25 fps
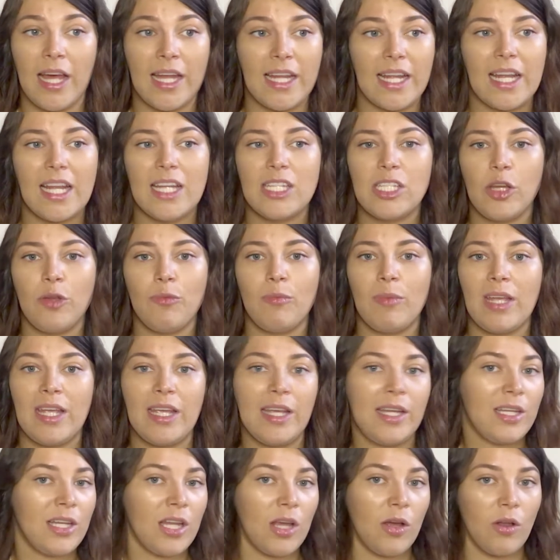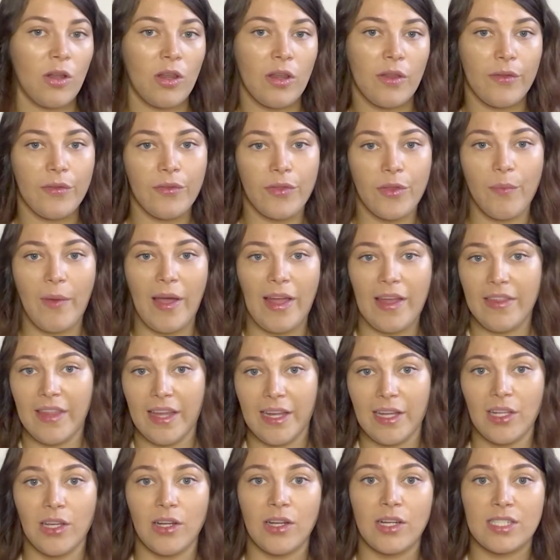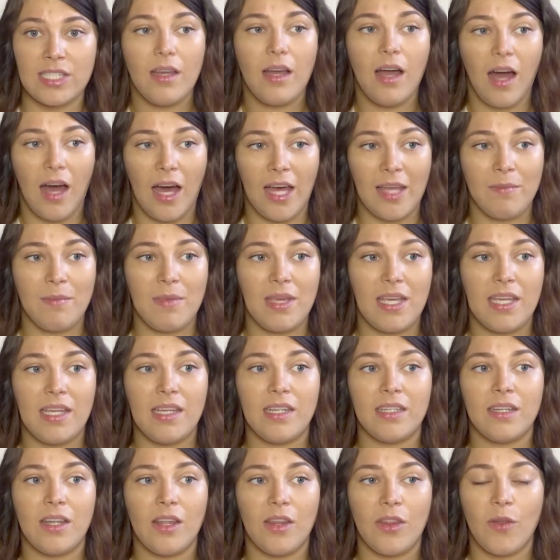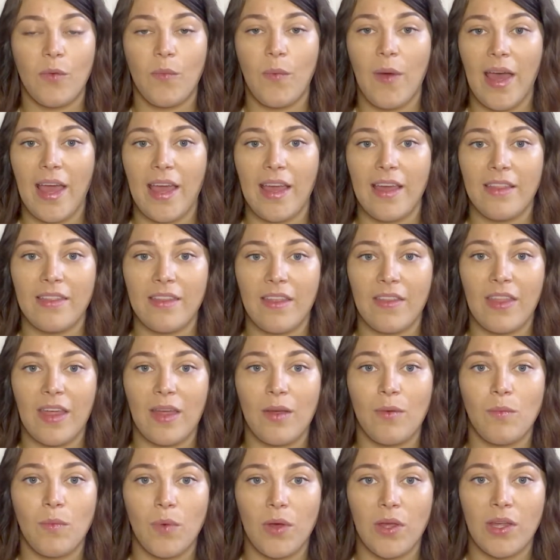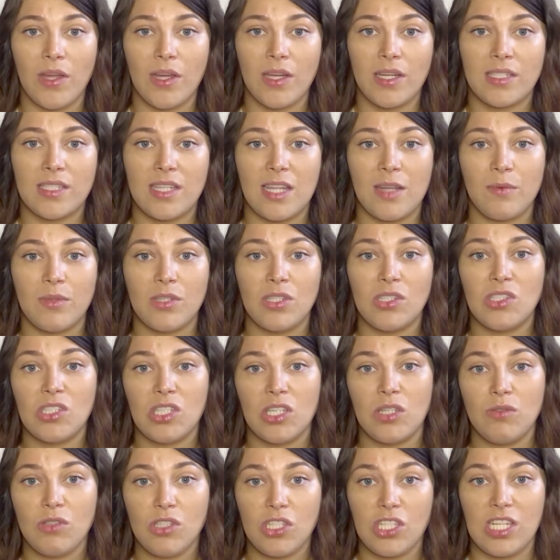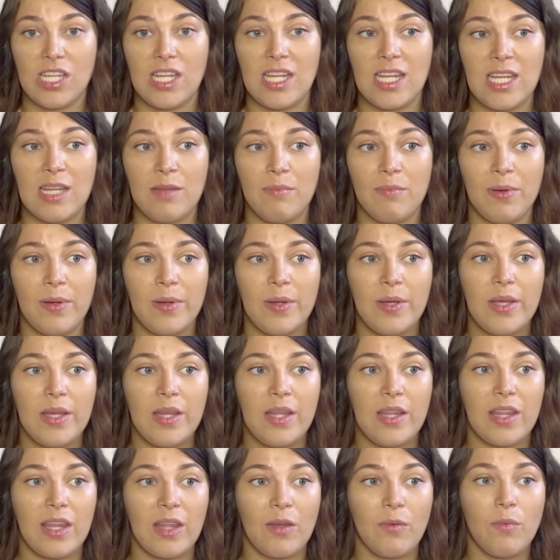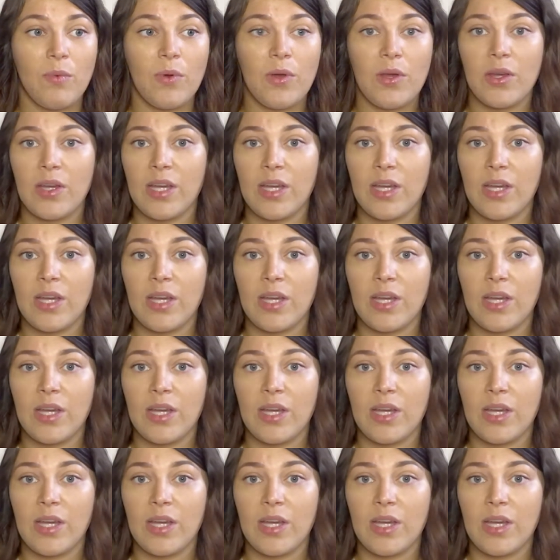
And I don't mean the way they looked, I mean the way that they worked. They were so cheap, they weren't